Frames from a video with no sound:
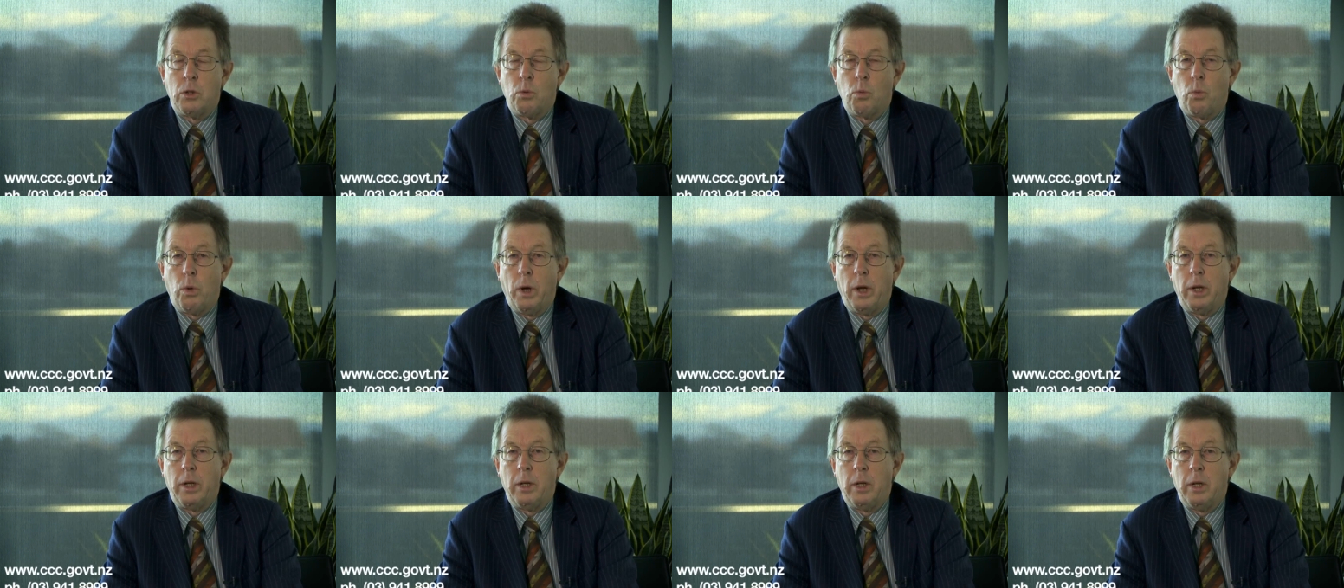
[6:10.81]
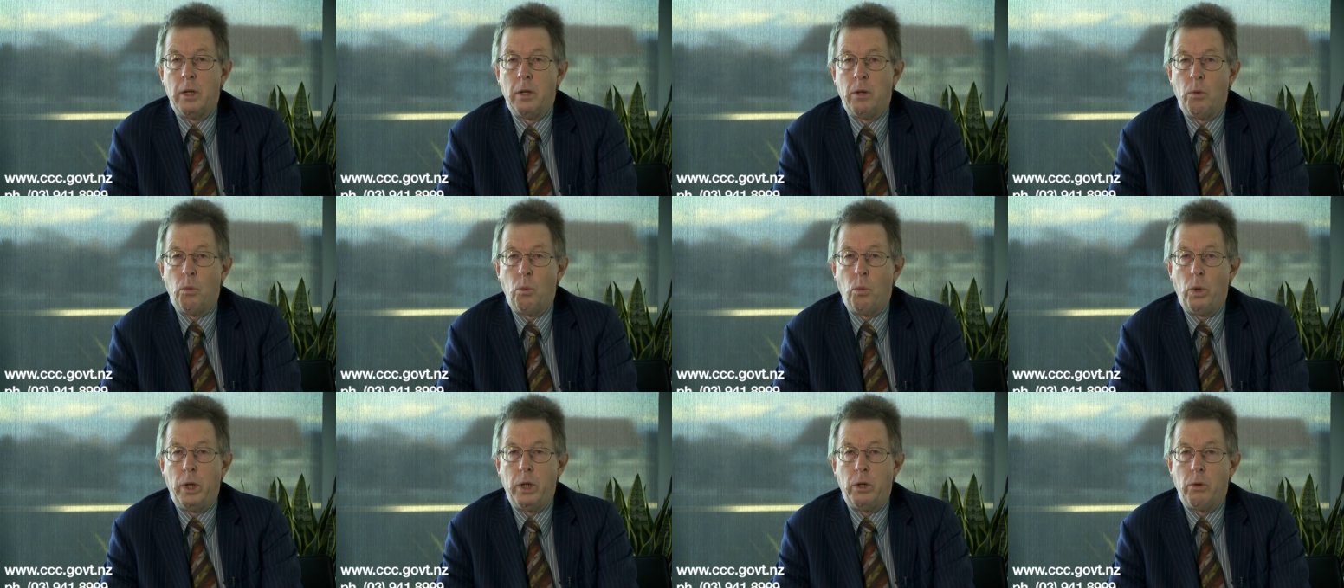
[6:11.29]
One,
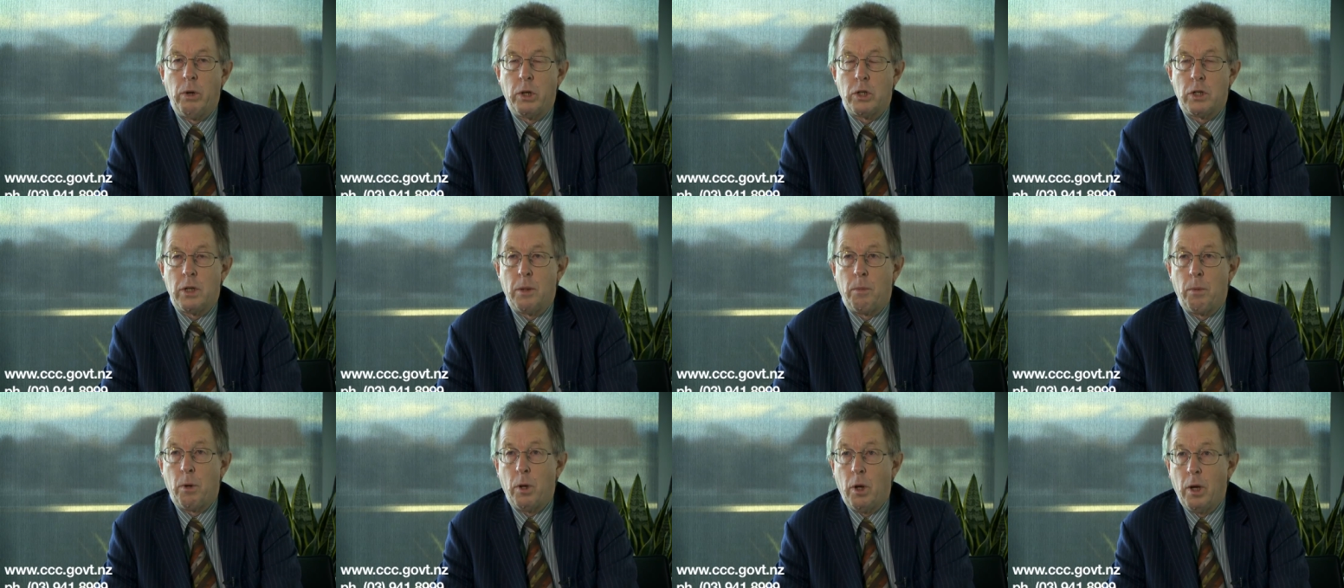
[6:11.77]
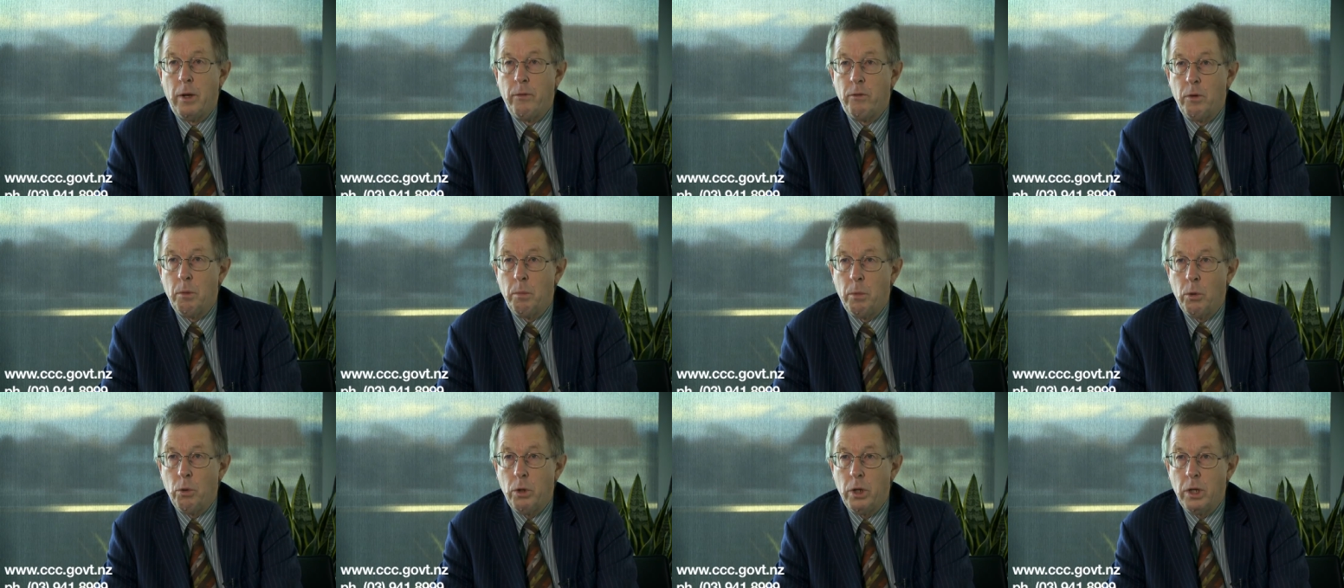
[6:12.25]
when you're actually applying for a
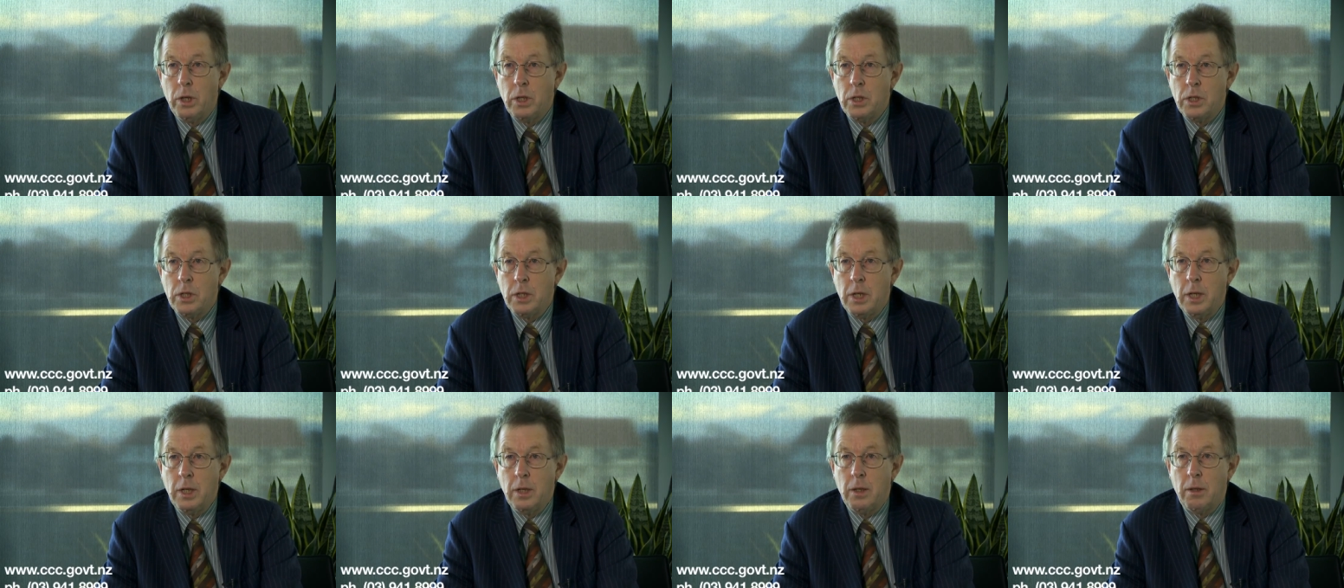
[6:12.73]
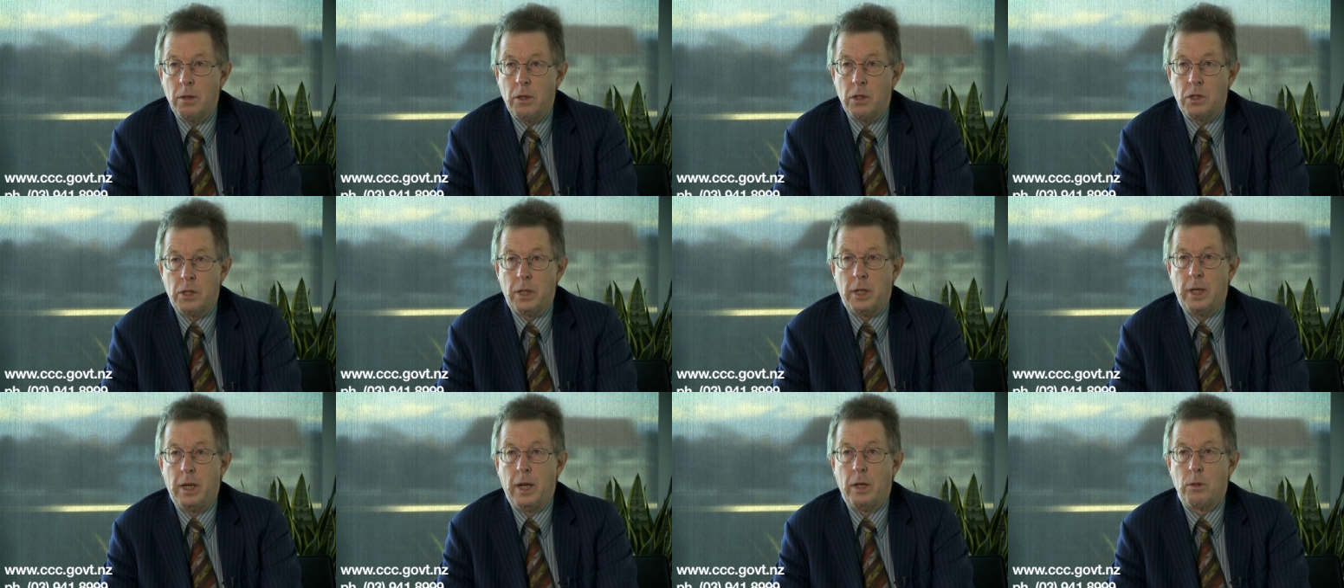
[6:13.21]
building consent, because
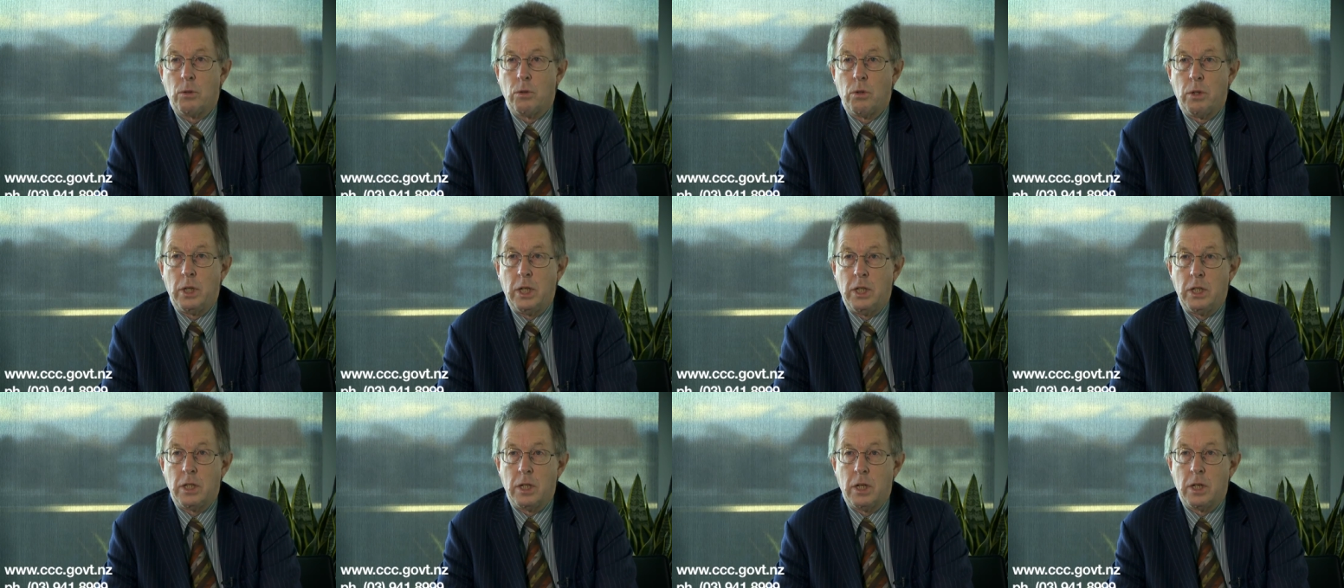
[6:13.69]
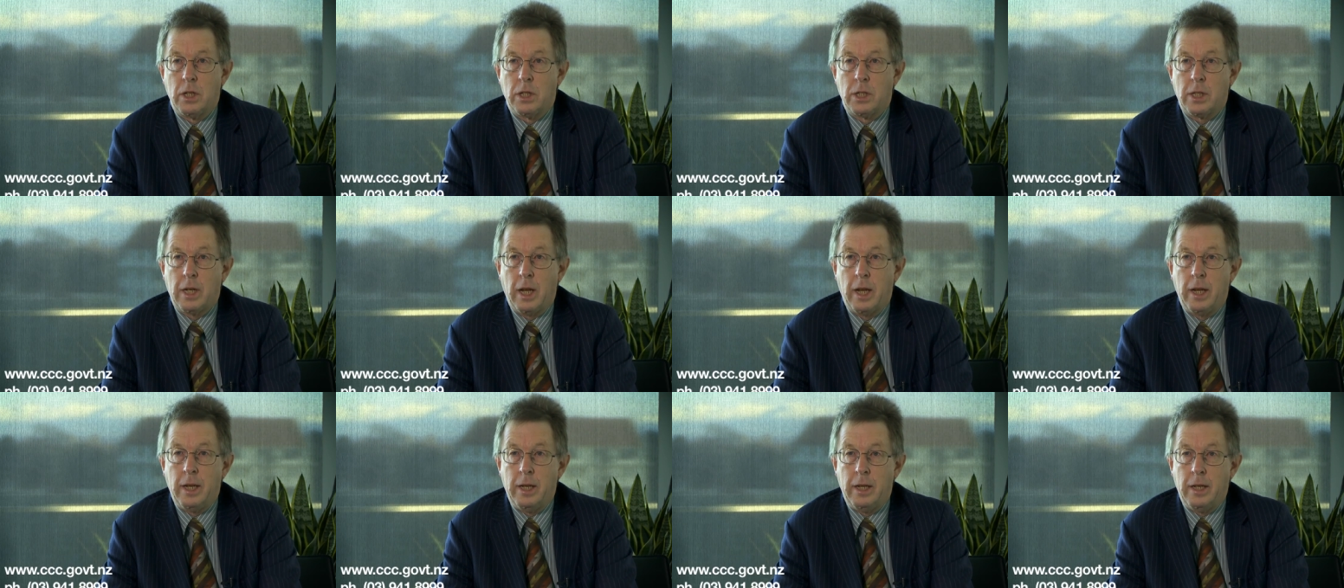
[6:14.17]
the council needs to
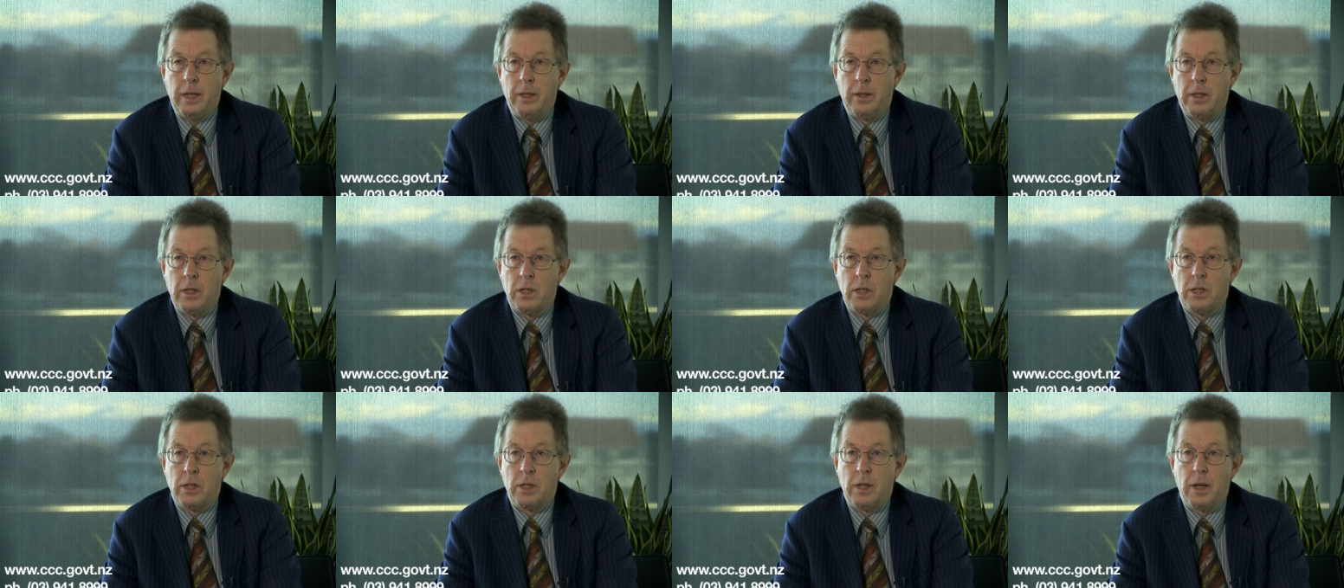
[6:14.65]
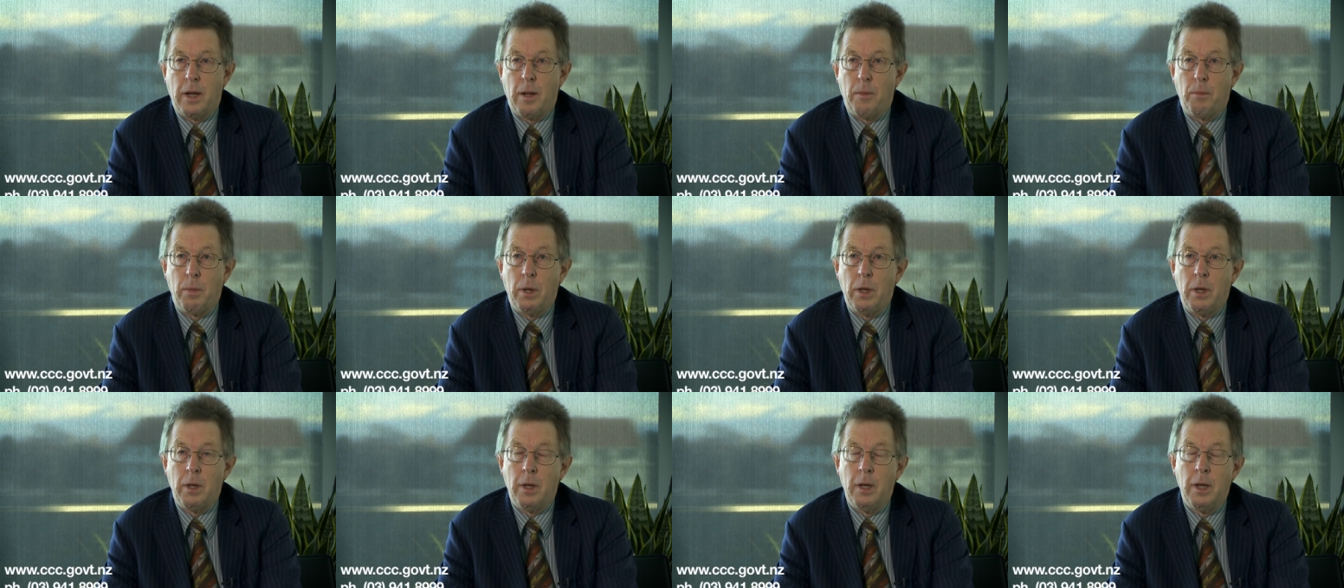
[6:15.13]
say this is the
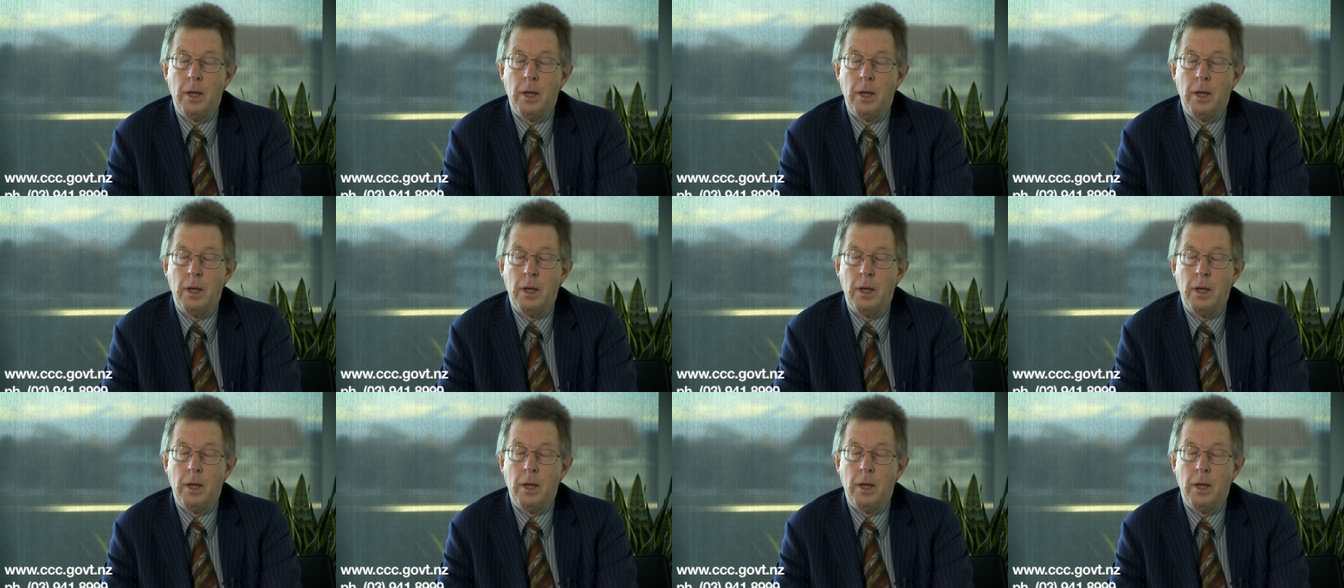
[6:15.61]
number.